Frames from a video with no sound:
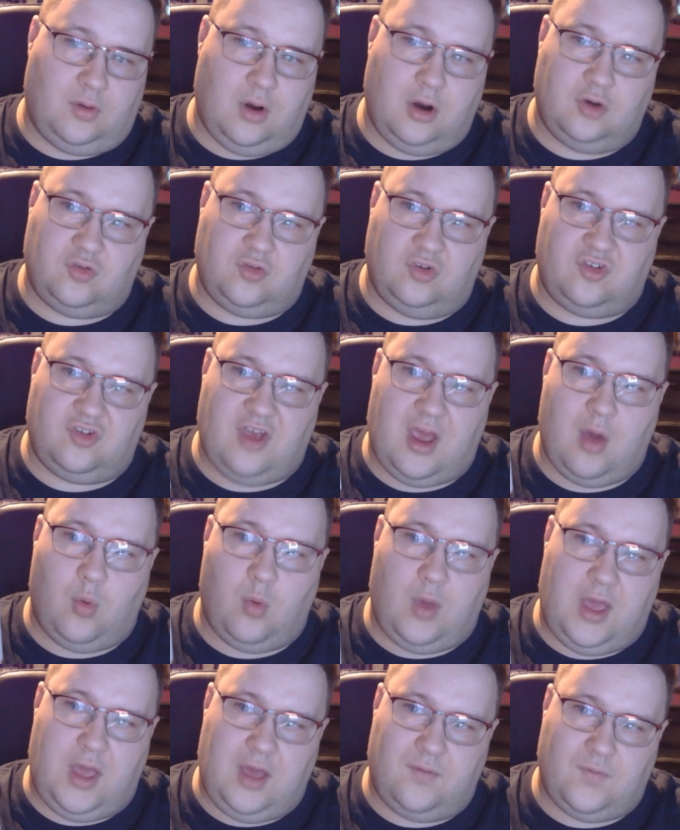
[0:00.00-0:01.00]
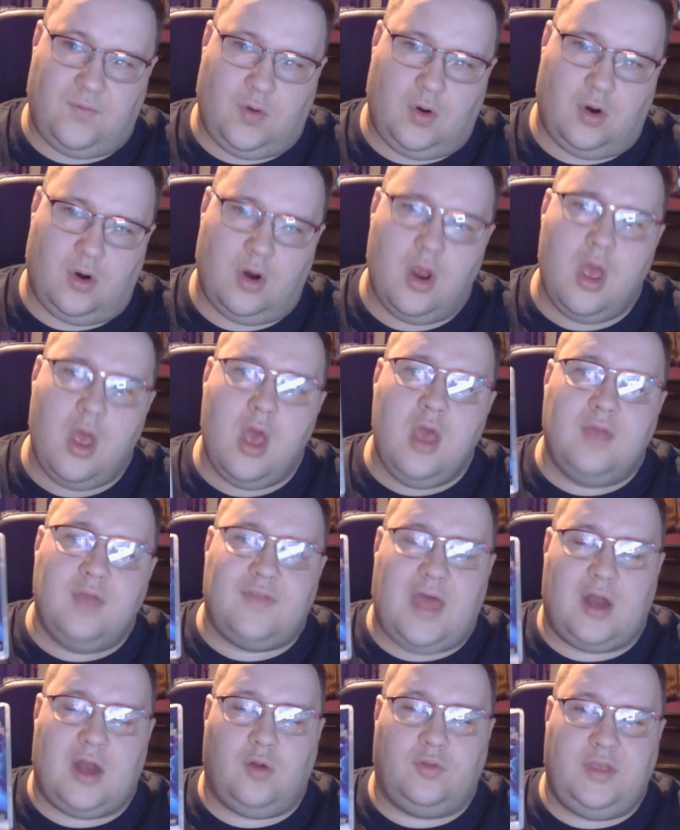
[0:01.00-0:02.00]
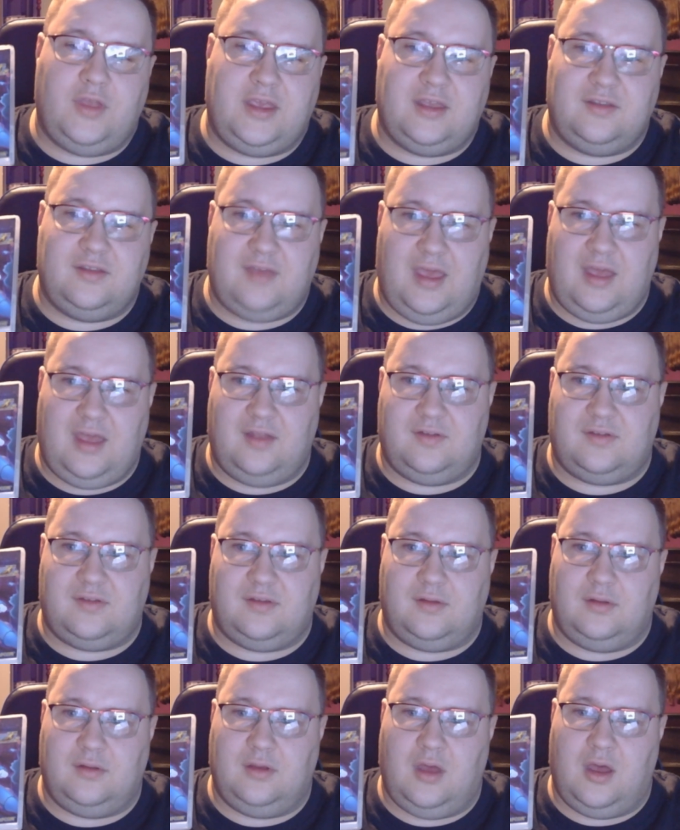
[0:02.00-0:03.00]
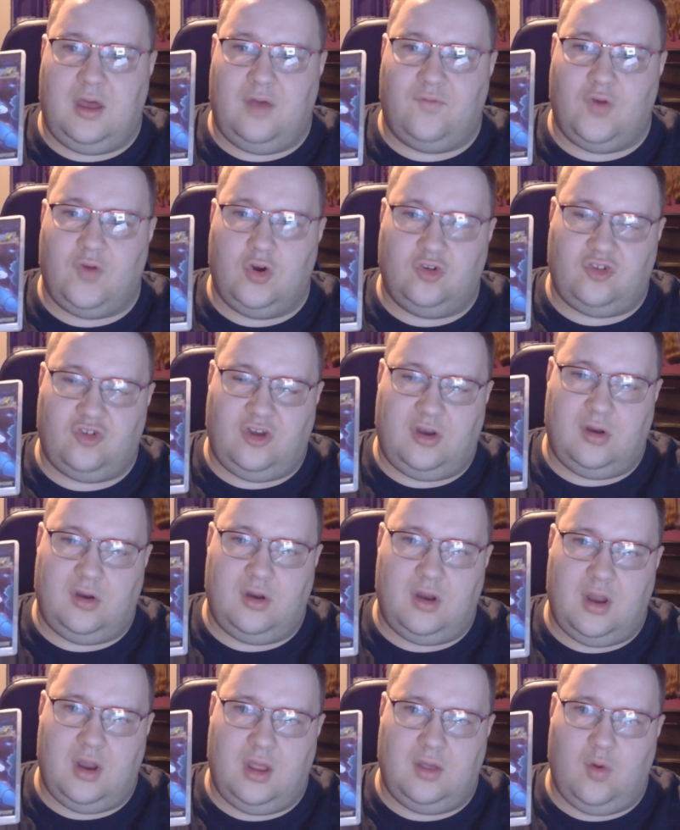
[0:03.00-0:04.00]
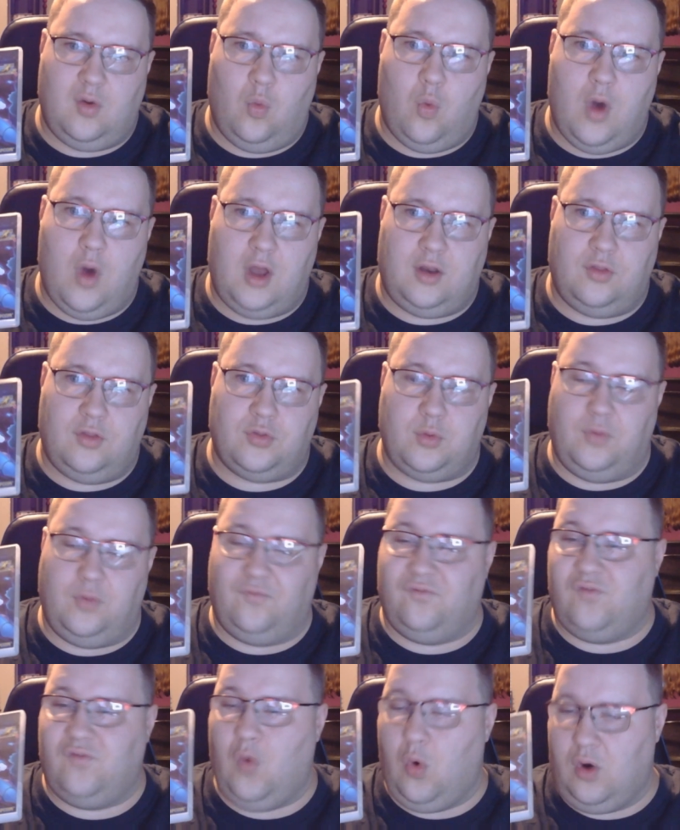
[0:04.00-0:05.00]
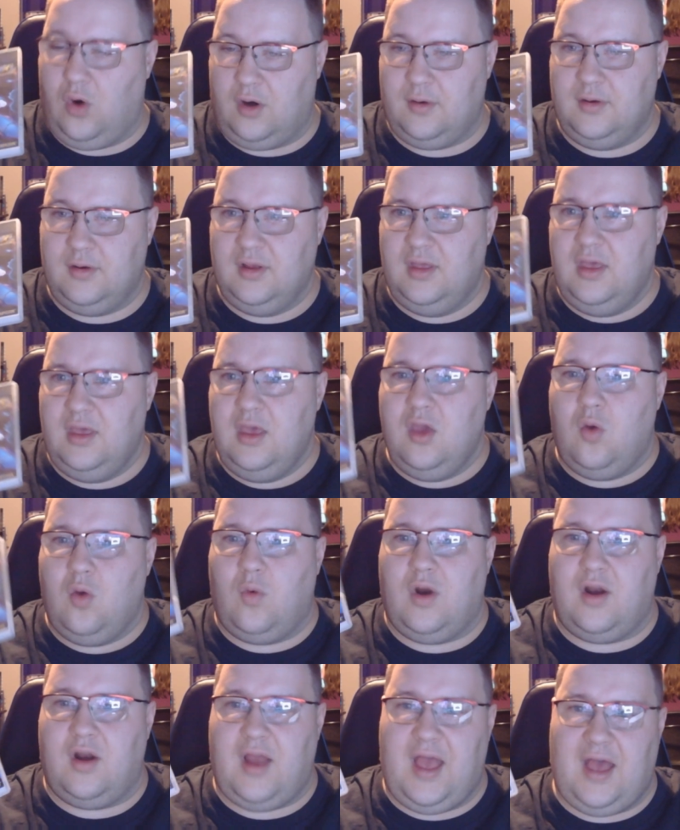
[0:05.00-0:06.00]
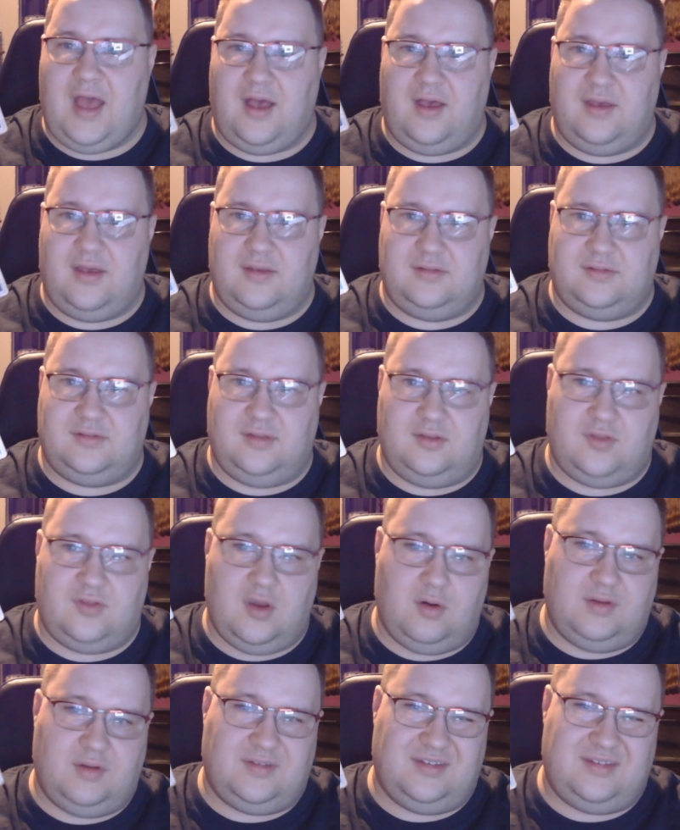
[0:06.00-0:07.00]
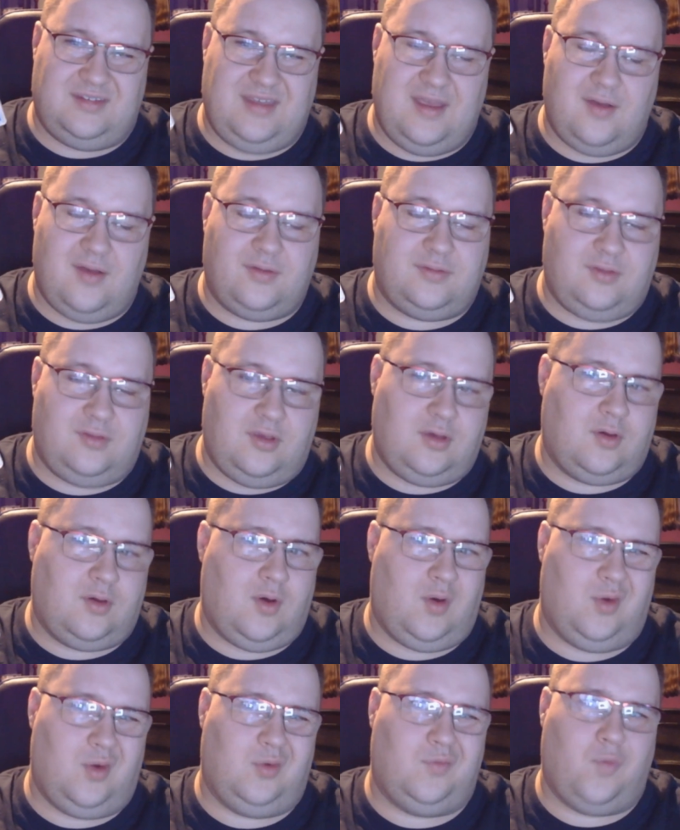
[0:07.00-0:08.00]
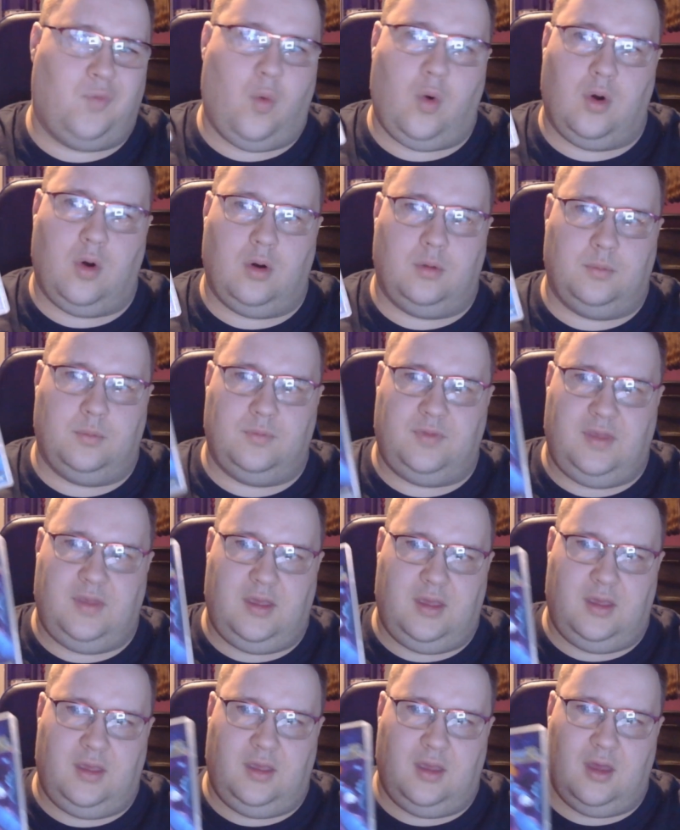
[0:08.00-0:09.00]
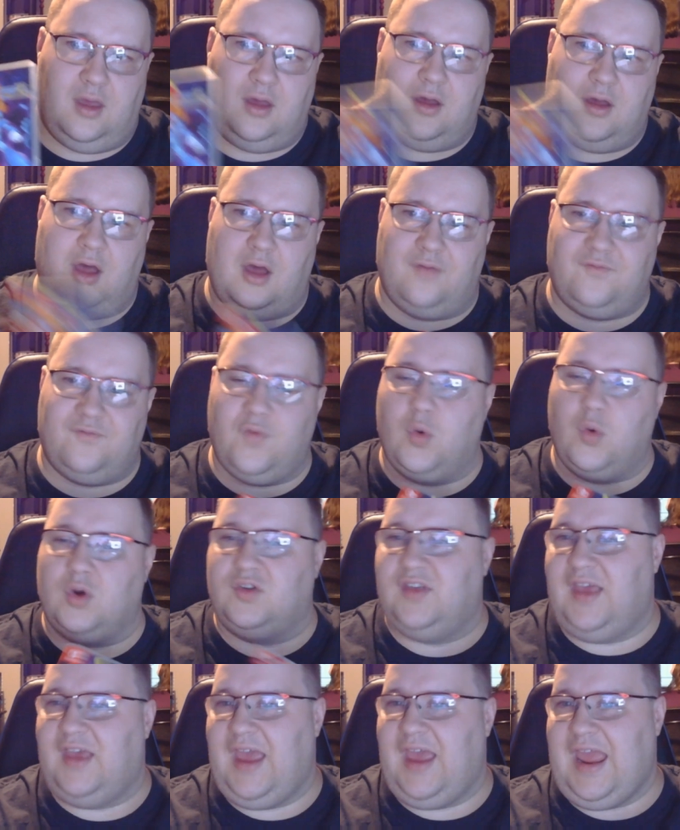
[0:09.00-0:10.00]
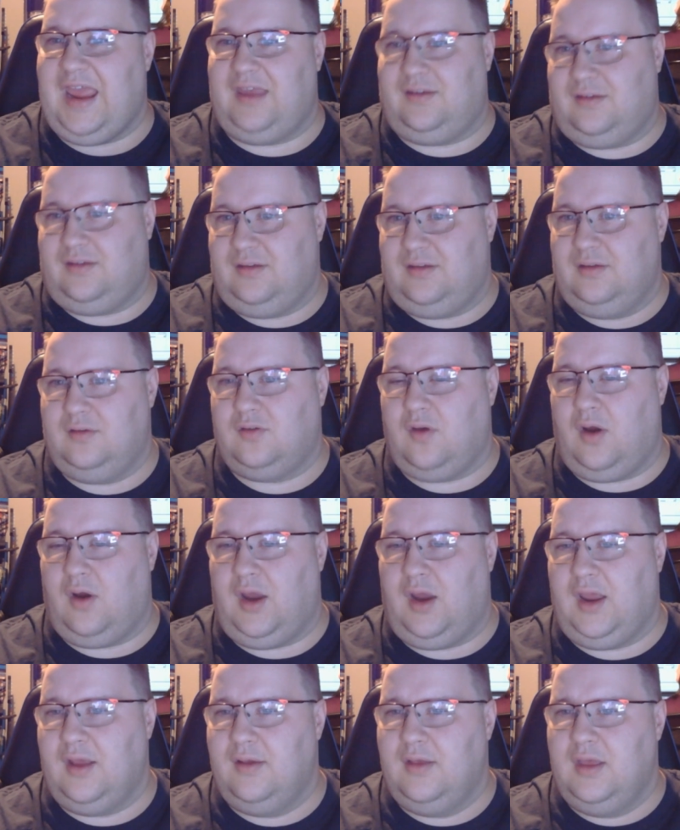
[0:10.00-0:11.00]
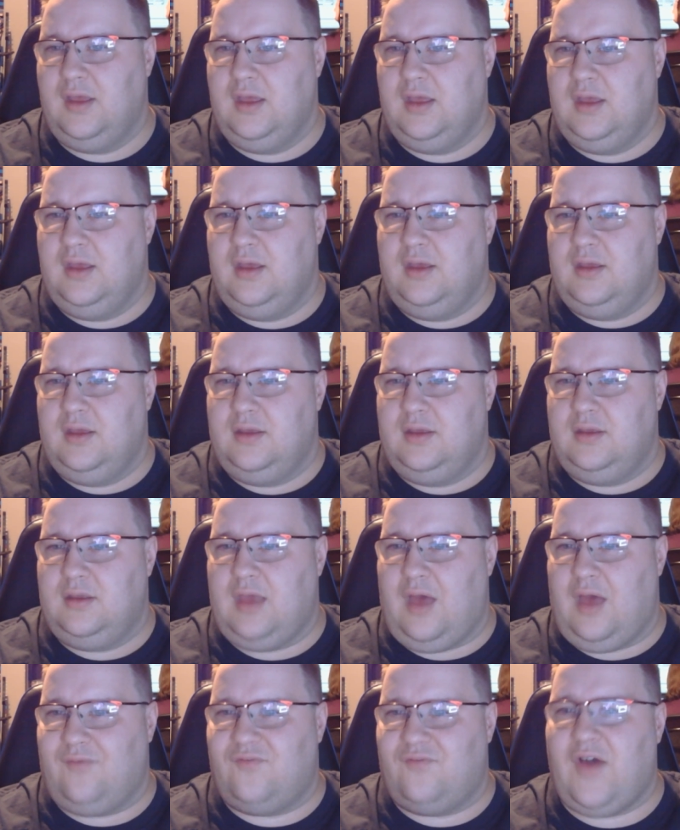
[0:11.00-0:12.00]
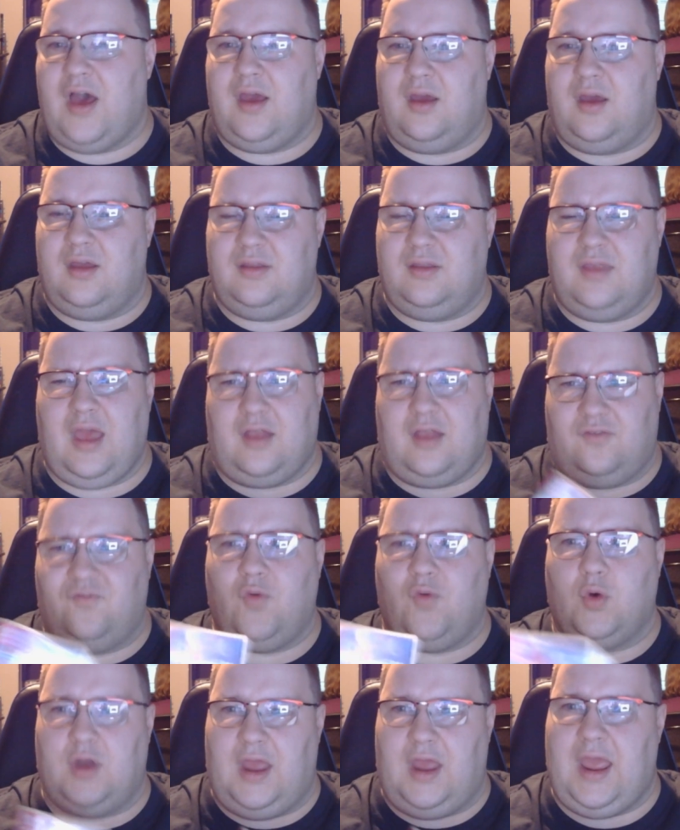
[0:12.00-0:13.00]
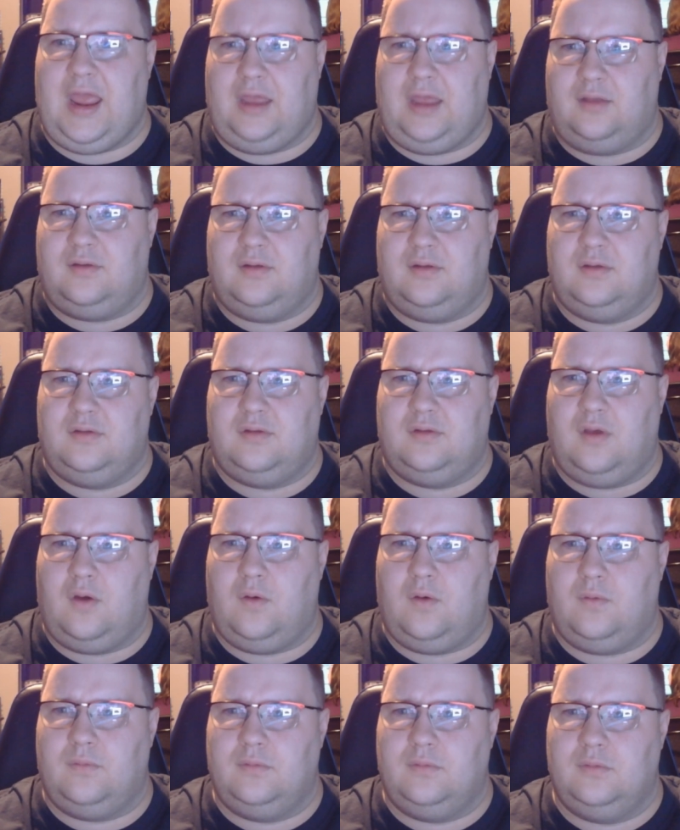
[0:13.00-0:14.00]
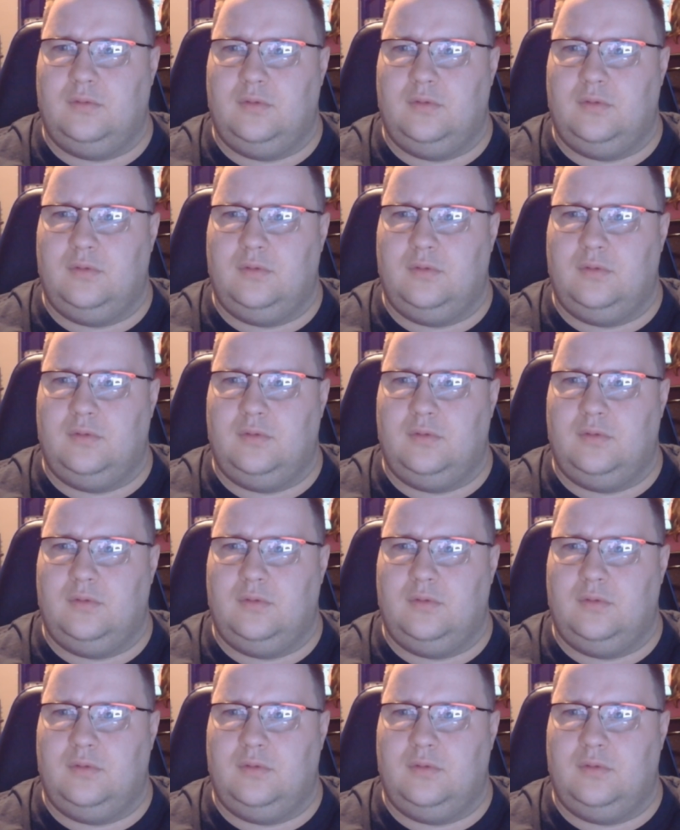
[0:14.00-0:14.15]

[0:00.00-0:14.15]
cartridge. However, that only contains version 1 through 4, whereas there is a DLC code for the 4 to 8. Sorry. Yeah, 5. Yeah, it's 4 to 8. So